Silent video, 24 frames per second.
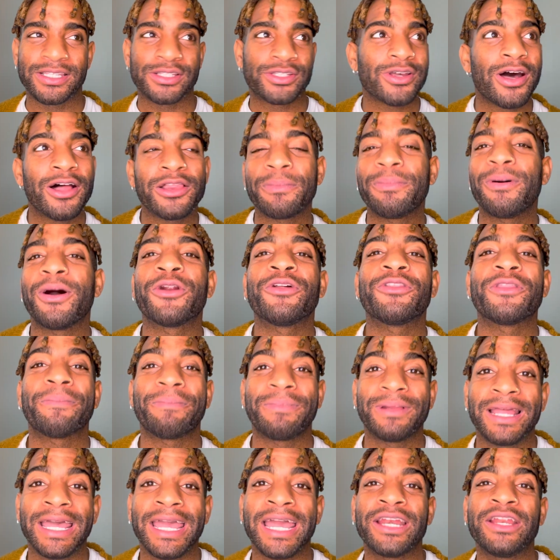It's all a part of the
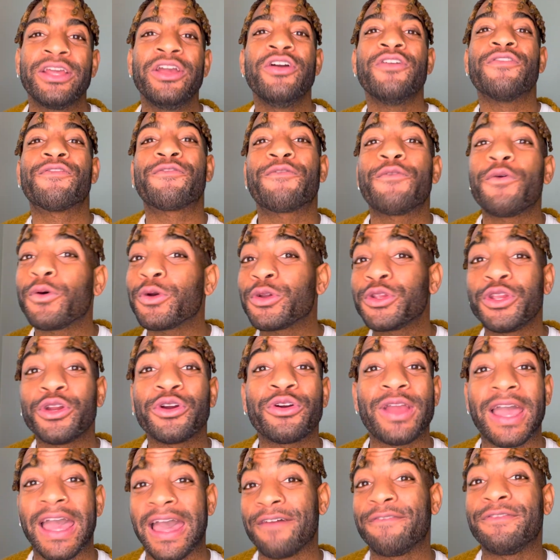plan for
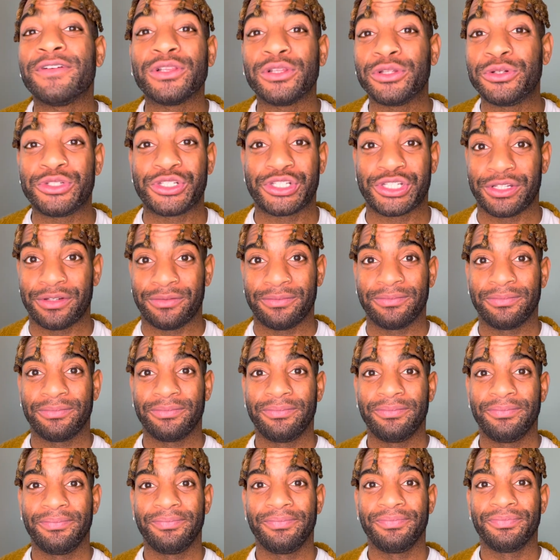your evolution,
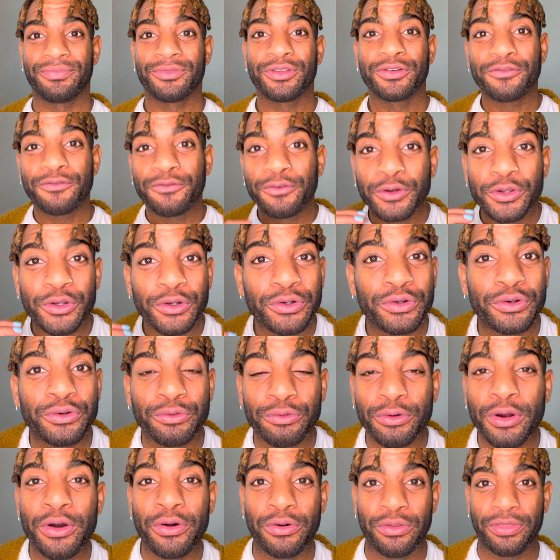for your
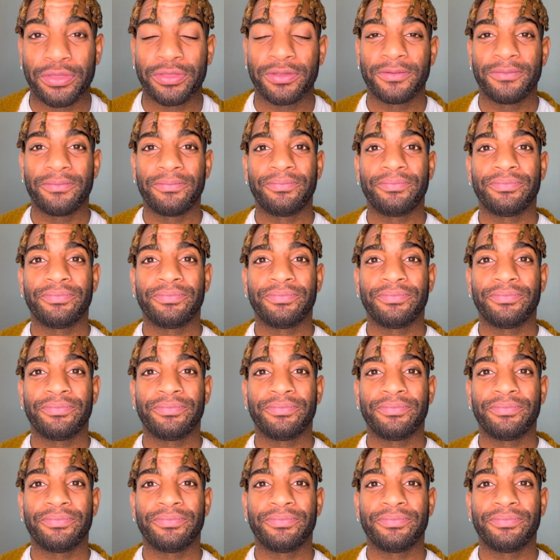growth,